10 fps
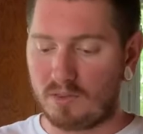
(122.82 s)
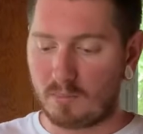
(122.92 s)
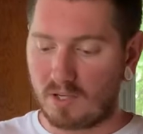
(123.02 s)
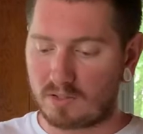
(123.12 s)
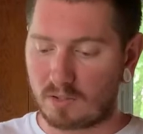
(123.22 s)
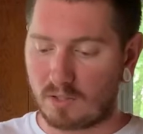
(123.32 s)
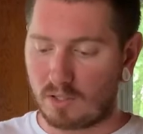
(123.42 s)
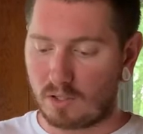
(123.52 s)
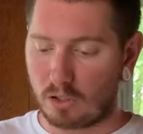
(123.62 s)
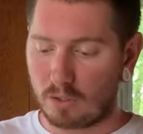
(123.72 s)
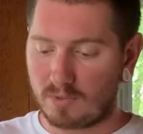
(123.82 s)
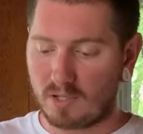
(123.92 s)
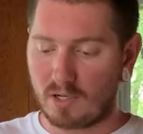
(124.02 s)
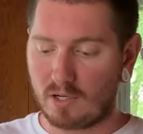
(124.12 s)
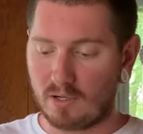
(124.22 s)
the mixed herbs
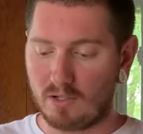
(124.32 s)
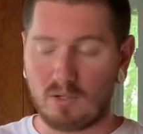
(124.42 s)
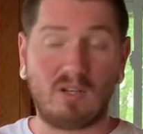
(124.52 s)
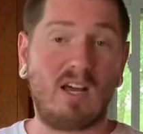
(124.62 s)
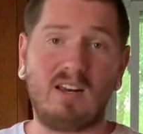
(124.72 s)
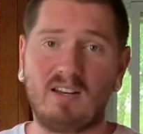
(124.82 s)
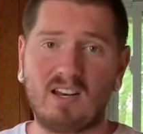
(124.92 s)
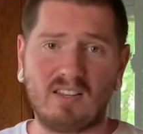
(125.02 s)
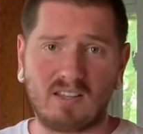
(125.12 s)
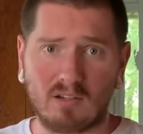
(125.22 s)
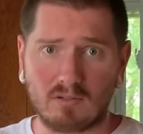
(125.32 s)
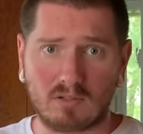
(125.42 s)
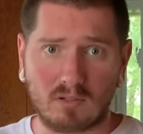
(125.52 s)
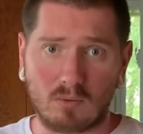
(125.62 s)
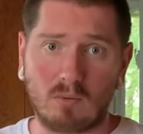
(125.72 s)
here, you can add in anything else
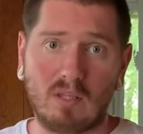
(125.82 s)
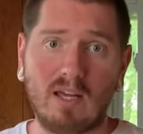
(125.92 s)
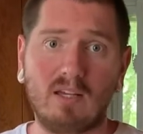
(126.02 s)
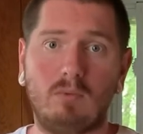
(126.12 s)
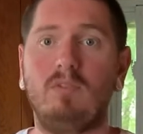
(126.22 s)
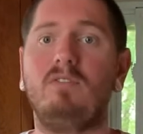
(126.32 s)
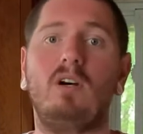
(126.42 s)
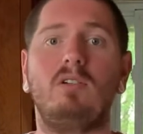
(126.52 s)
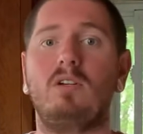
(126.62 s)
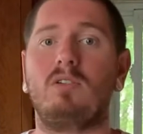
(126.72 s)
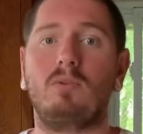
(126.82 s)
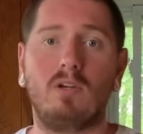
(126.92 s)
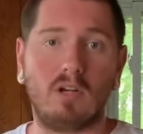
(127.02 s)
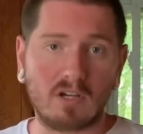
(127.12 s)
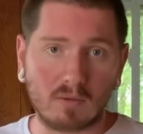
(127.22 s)
you like. We've done just green
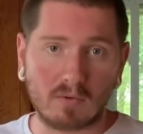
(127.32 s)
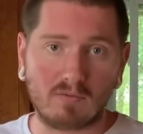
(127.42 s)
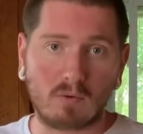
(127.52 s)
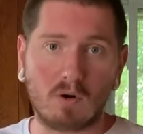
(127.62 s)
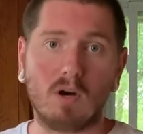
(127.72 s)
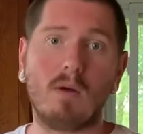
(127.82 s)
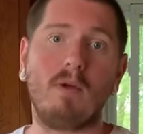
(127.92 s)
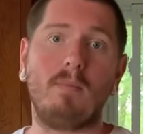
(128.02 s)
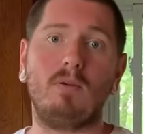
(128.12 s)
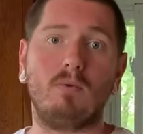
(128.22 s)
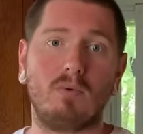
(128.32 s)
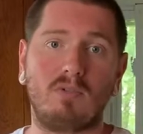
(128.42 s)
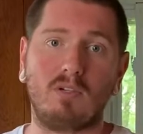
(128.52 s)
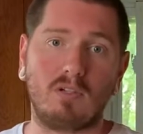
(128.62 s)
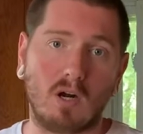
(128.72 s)
onion before, maybe
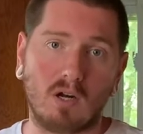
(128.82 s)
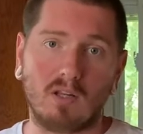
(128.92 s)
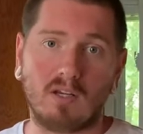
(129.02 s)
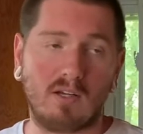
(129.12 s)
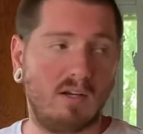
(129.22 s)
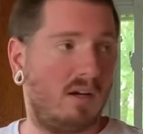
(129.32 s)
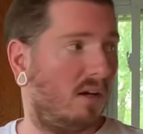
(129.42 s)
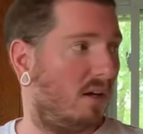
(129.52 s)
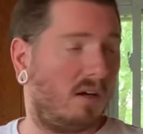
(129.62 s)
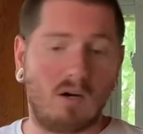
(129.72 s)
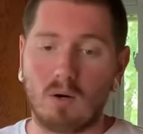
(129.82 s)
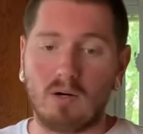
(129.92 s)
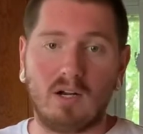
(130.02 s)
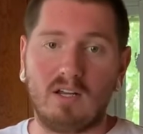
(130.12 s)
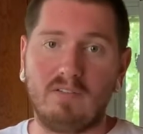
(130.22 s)
roasted garlic,
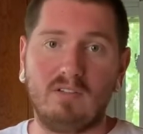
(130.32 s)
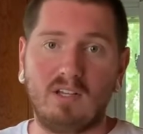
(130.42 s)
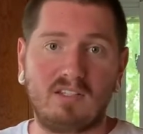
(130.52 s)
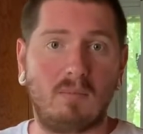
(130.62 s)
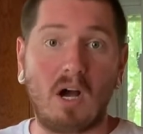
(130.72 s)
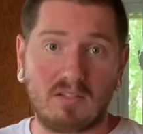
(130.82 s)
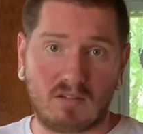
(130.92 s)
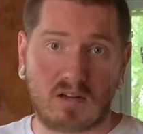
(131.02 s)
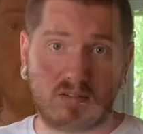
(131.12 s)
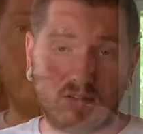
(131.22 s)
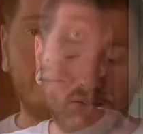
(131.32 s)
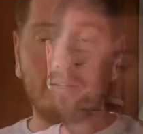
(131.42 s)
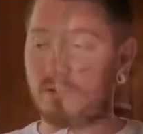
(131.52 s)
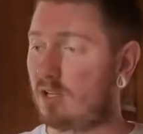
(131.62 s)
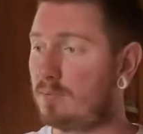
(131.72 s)
or even like some hot sauce.
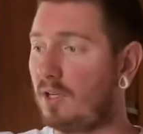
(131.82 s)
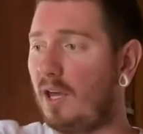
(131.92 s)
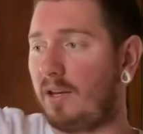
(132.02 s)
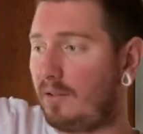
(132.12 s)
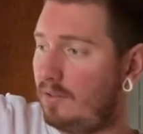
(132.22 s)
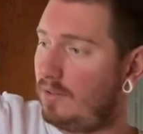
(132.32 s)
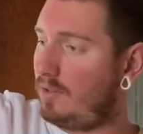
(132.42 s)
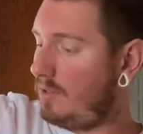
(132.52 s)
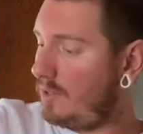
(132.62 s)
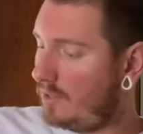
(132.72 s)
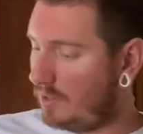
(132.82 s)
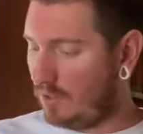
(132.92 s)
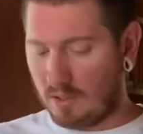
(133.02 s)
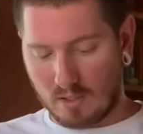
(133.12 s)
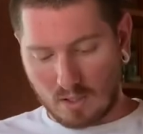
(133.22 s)
So let's begin.
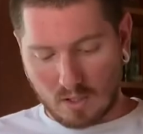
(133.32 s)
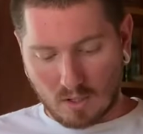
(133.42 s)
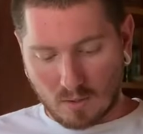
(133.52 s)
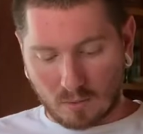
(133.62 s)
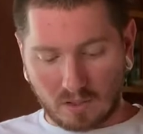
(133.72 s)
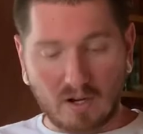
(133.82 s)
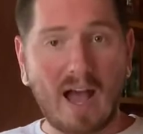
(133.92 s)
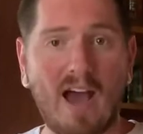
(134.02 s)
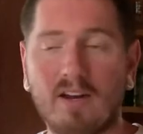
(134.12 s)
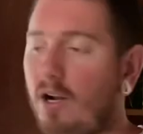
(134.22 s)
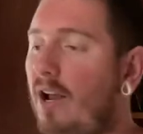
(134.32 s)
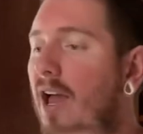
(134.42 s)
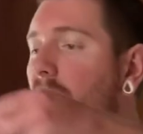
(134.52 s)
We're gonna add our egg